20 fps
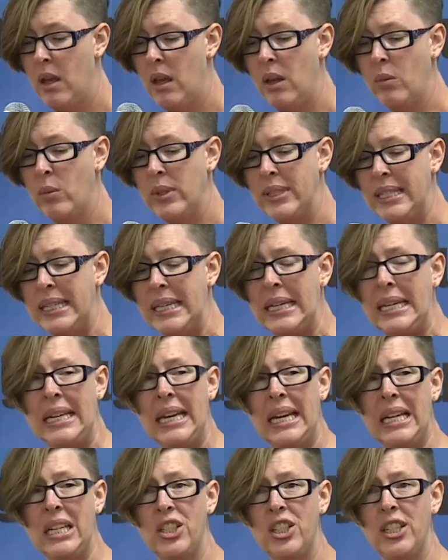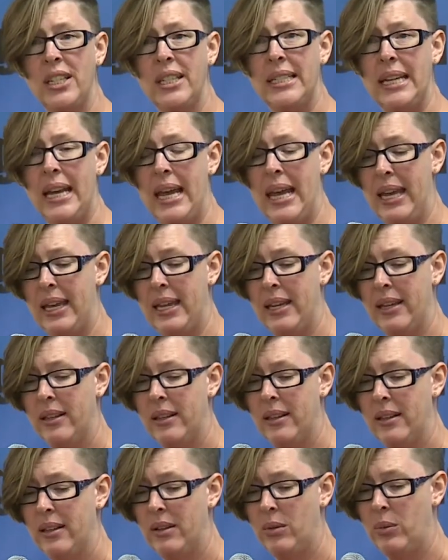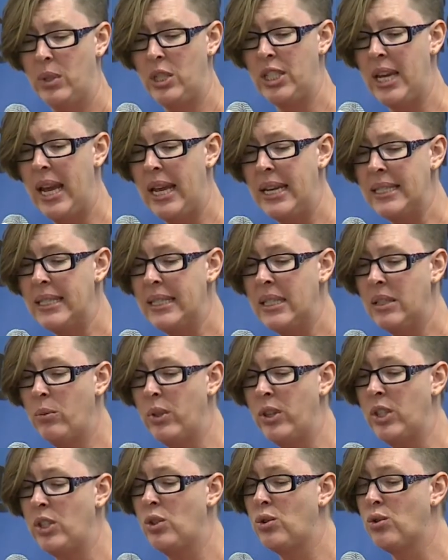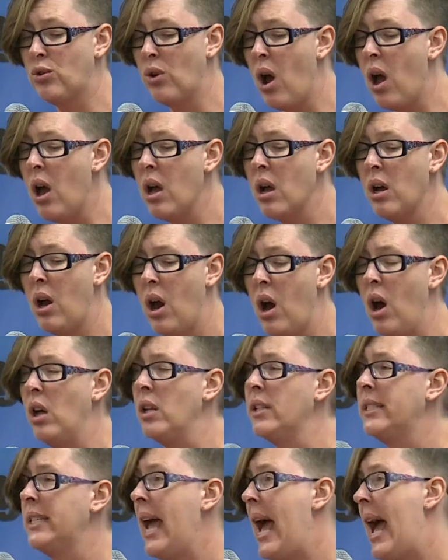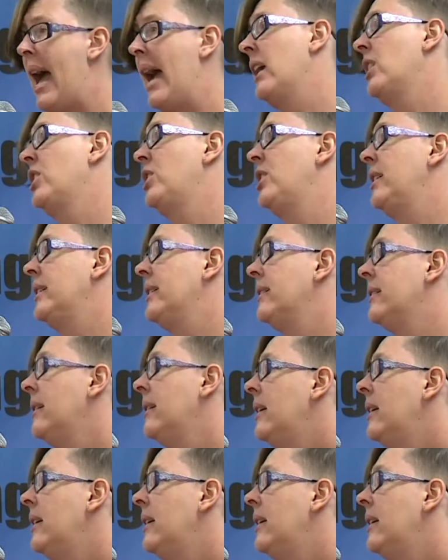It was an engaging day, which ended with a strong call to action